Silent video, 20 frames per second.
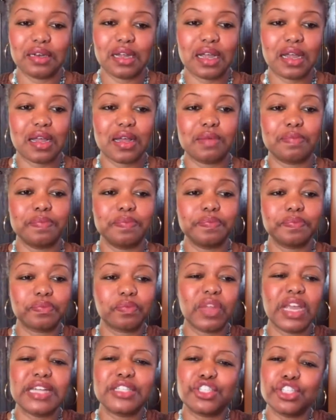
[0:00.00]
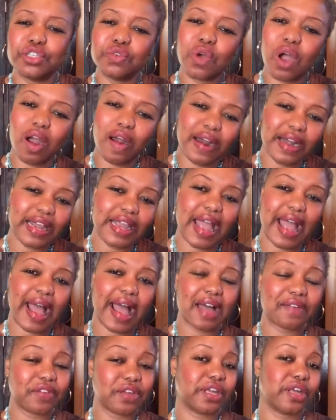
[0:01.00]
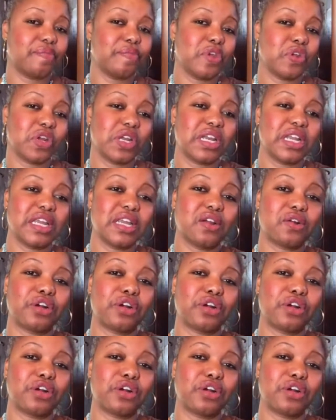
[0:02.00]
And do you already have a community,